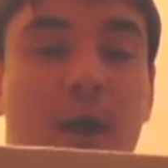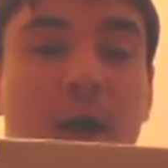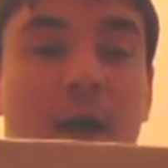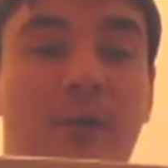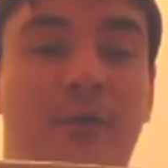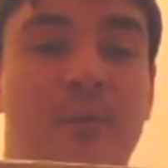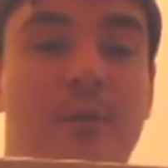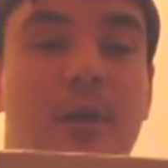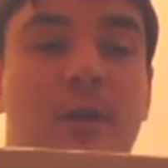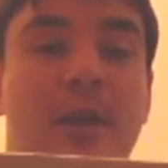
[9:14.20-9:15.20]
Uh,
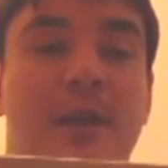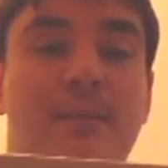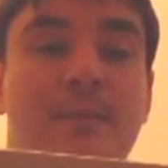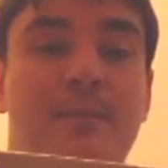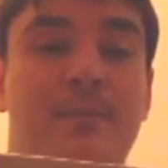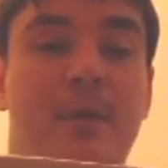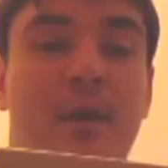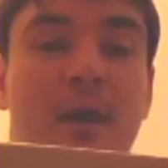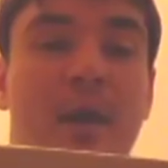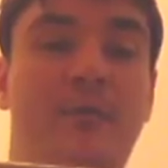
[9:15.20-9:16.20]
similarly,
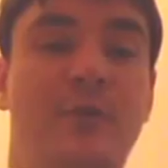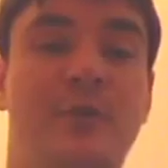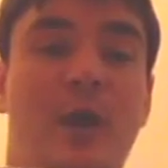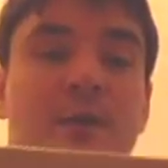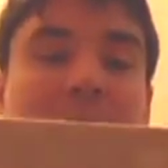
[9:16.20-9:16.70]
if you go